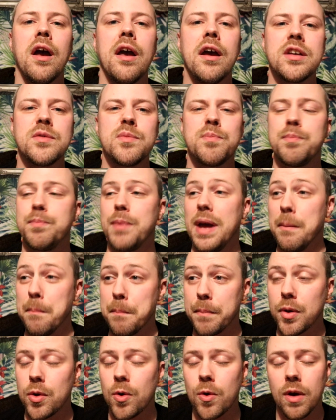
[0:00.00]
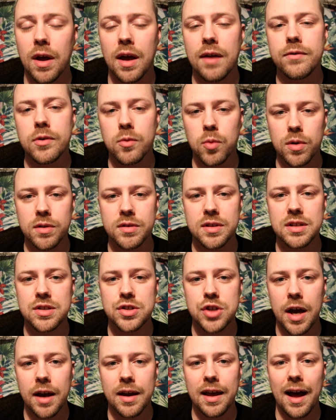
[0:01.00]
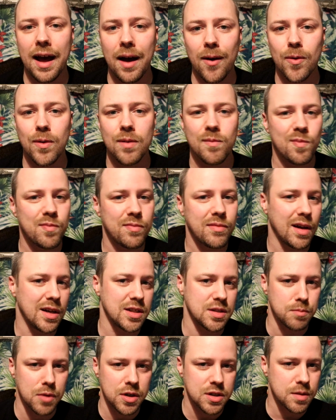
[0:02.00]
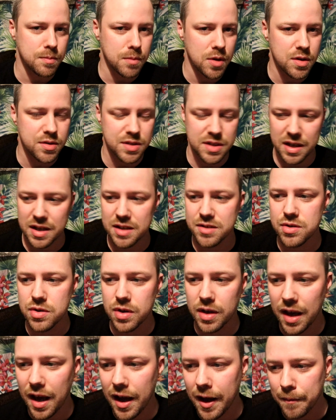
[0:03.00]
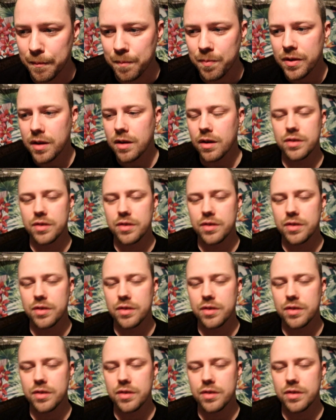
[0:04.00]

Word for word: I implore everyone to check out as much music as you can,